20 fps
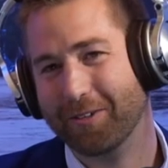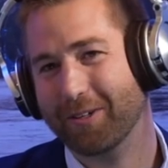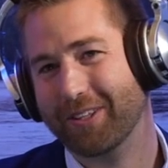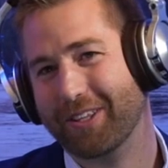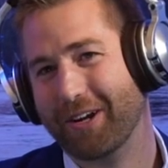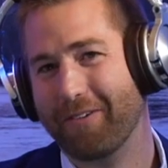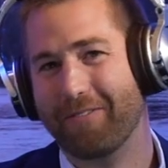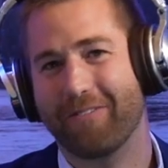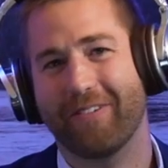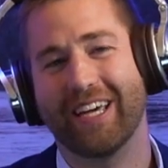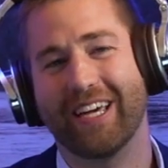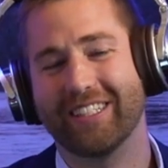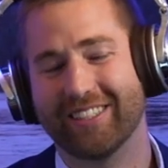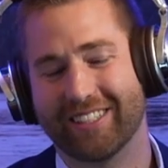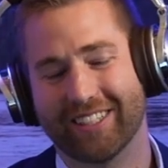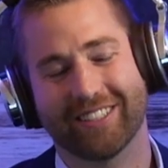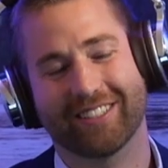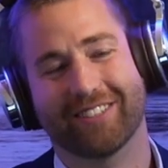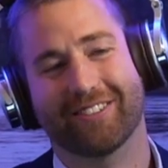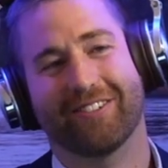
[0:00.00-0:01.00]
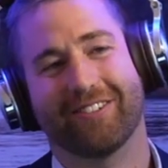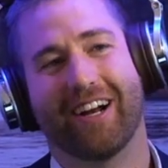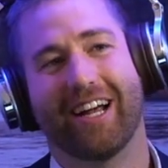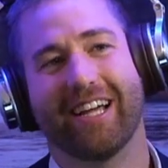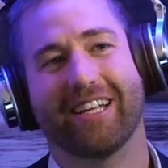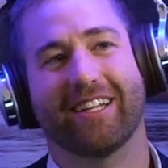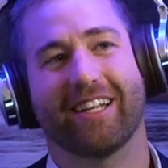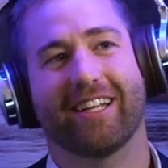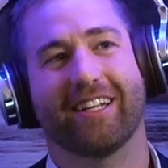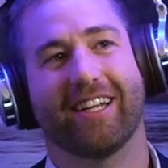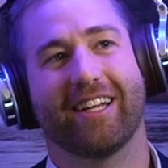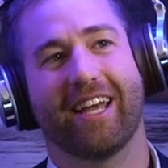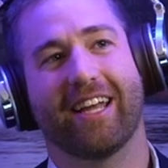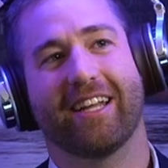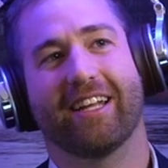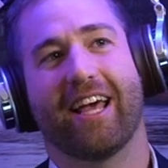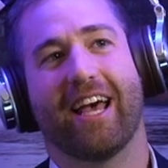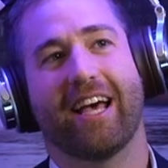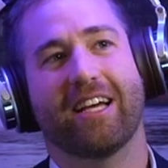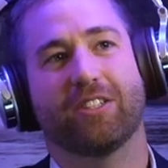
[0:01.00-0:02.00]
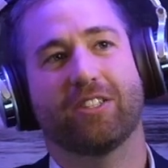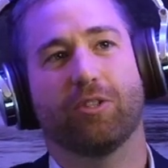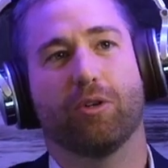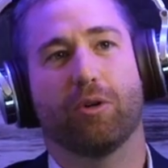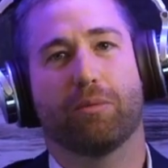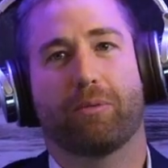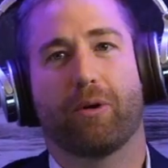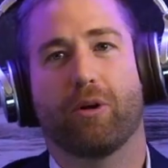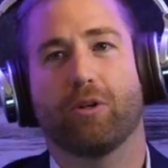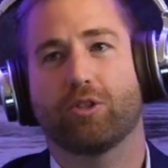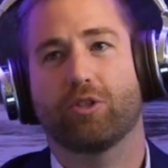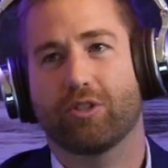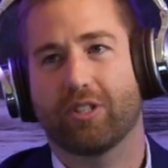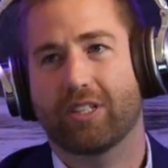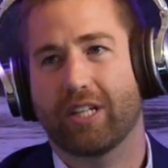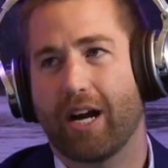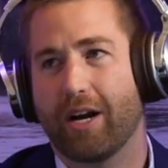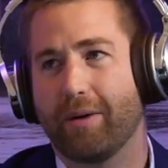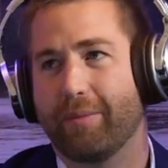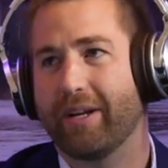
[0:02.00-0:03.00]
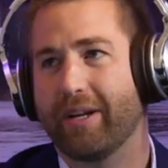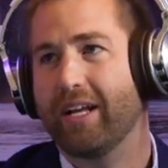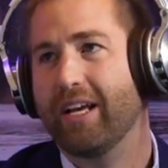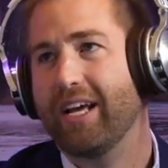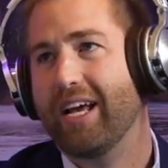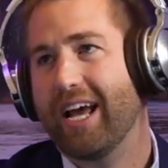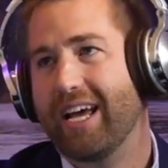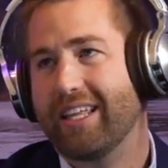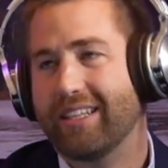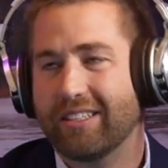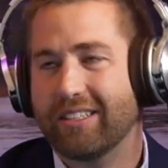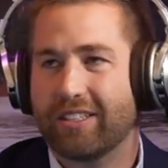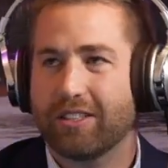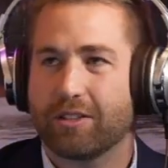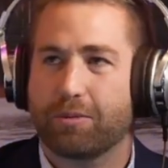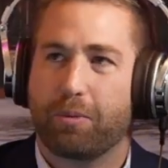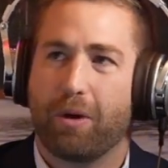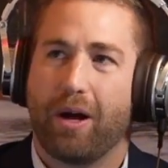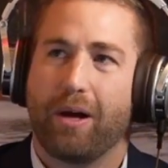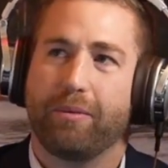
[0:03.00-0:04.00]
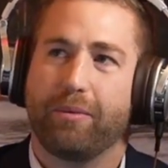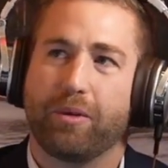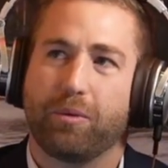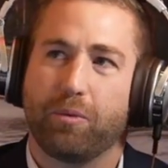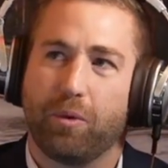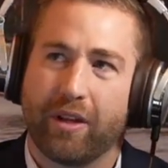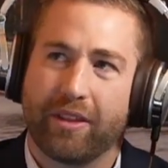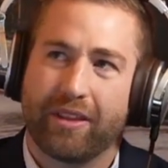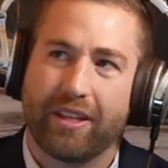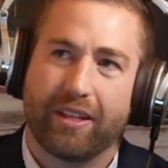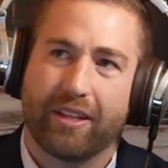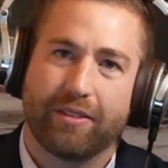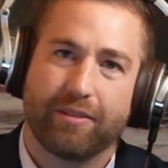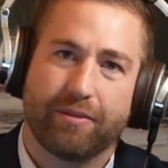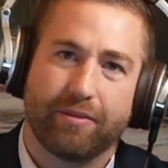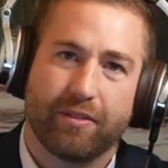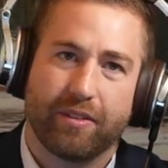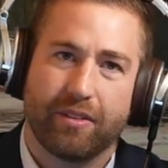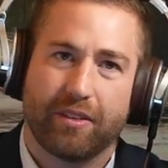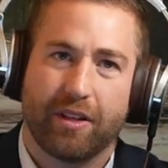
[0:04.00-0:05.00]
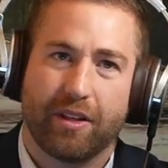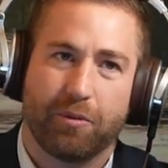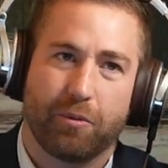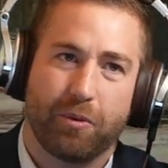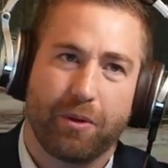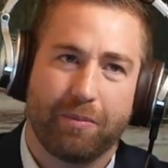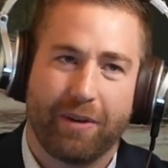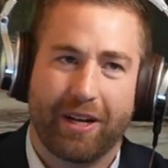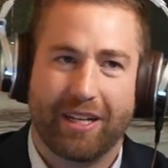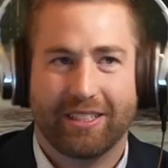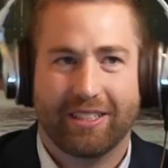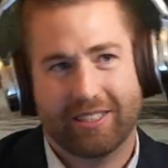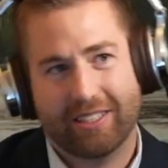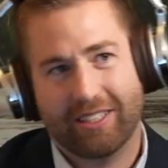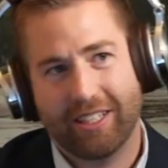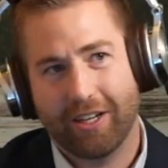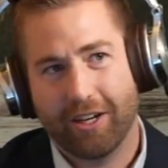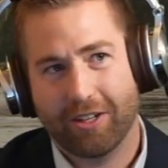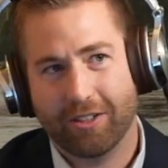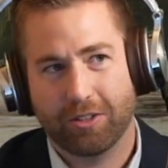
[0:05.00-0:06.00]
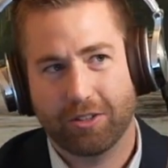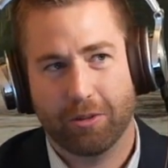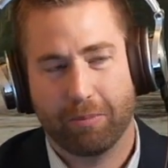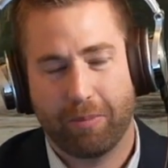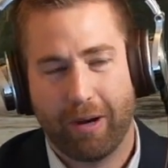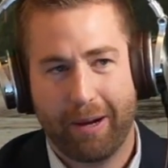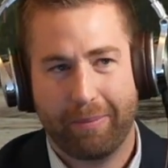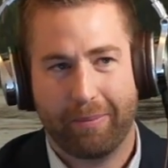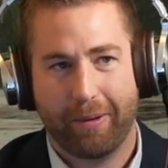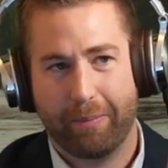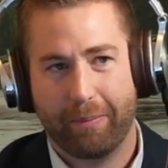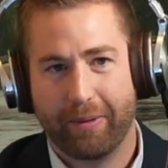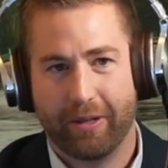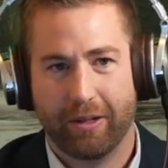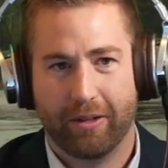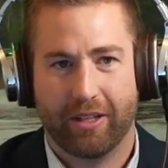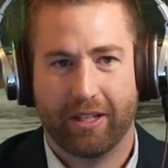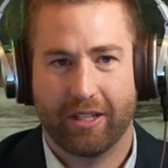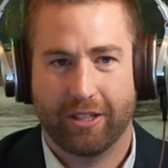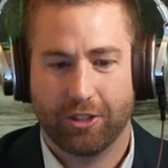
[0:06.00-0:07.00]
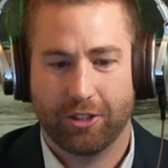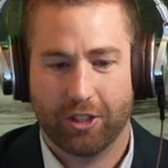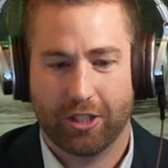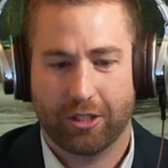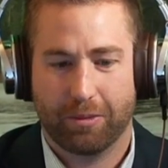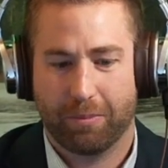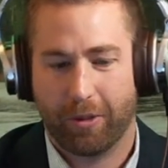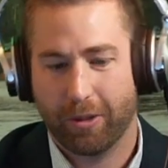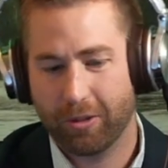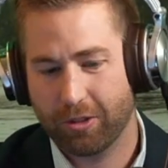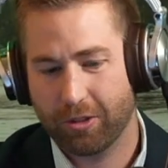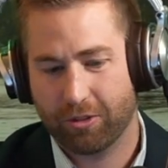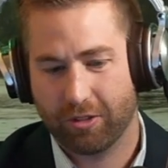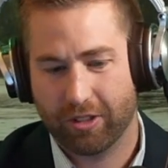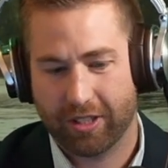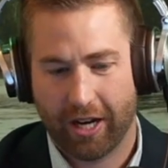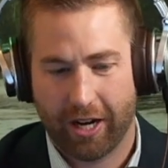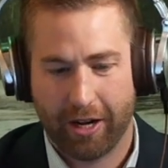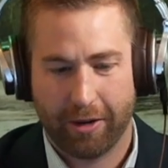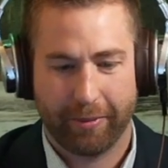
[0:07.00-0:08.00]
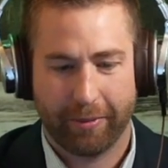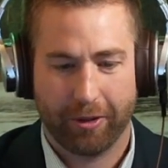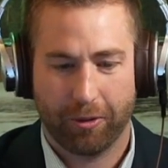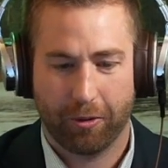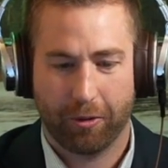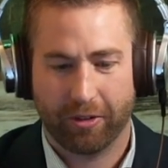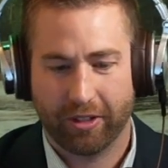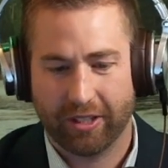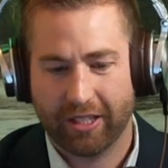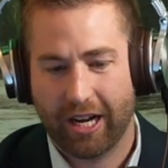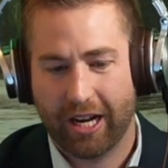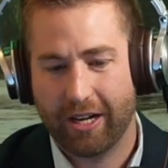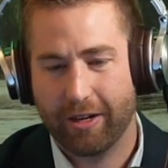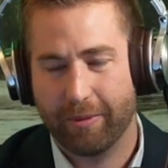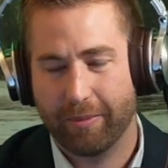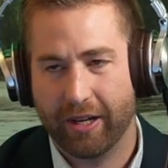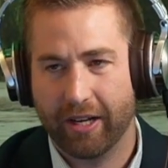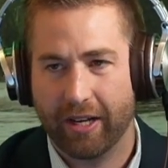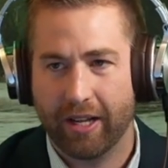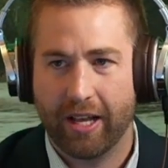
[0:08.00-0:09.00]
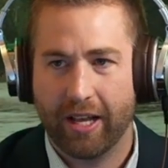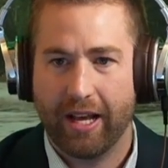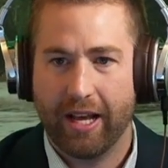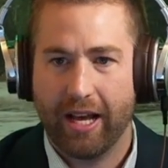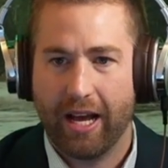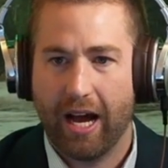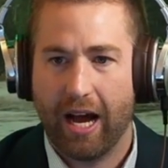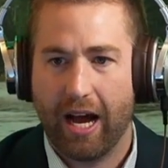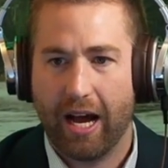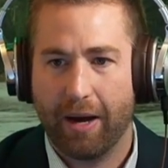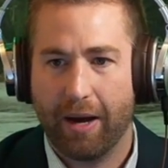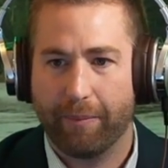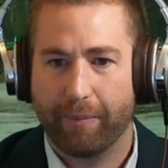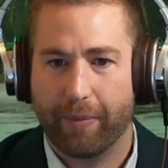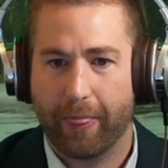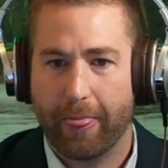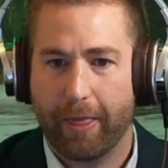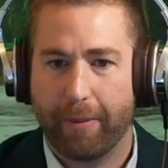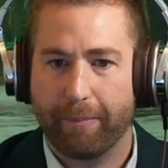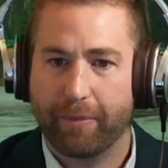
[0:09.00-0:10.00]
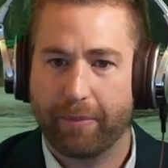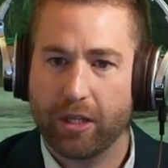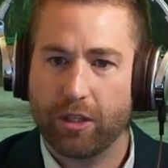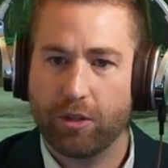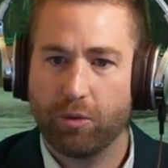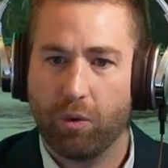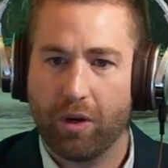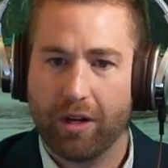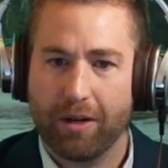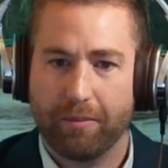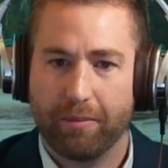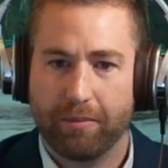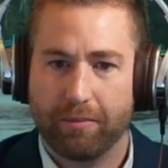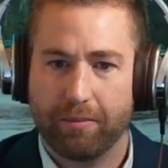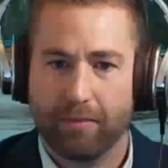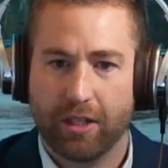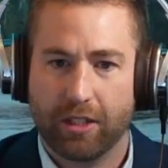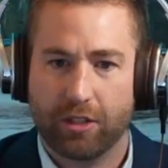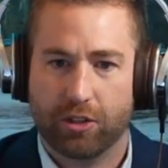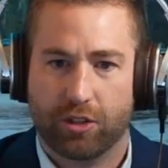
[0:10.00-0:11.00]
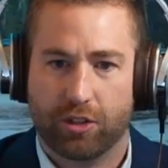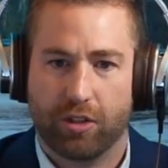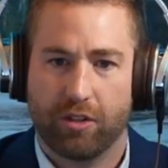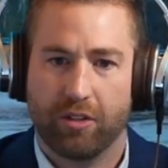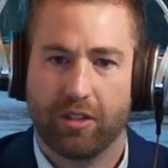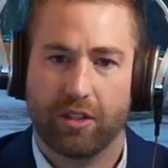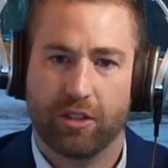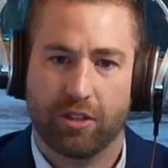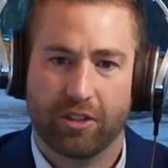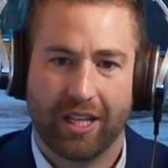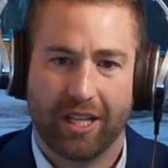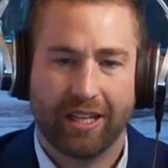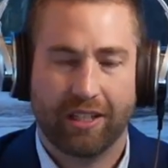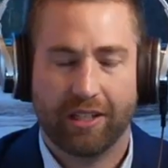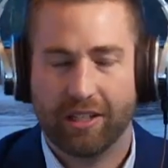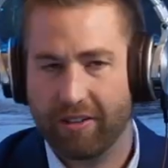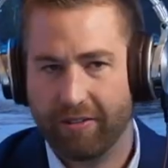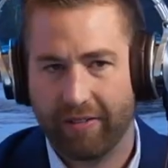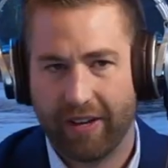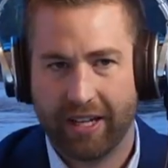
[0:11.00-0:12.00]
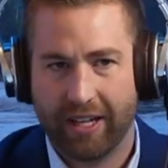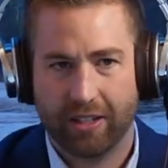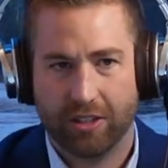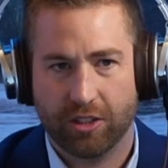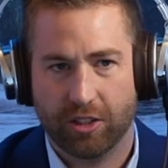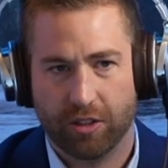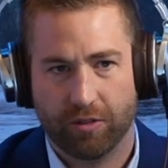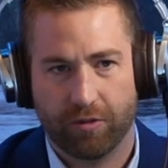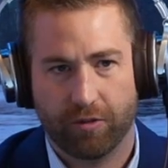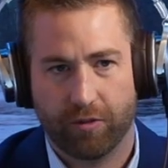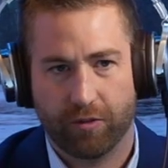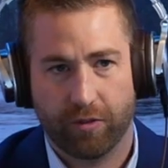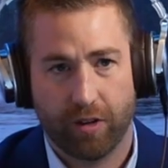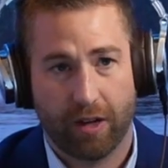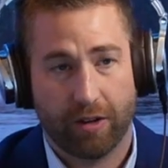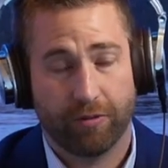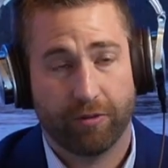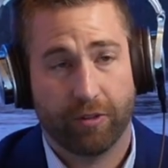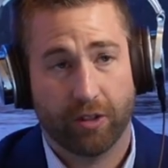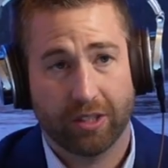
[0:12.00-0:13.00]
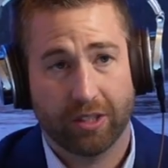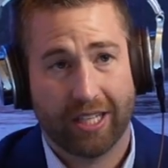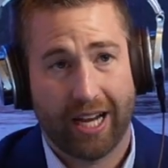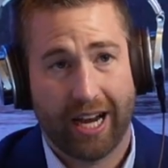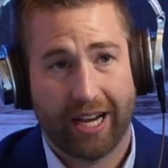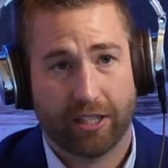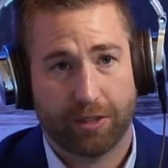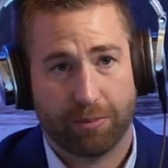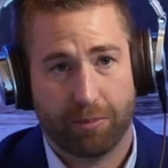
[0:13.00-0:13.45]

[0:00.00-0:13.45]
with our phases, right? And as you approach retirement, and this is probably one that we might see also pop up in just post-retirement or retirement. But you want to make sure that you're taking advantage of full tax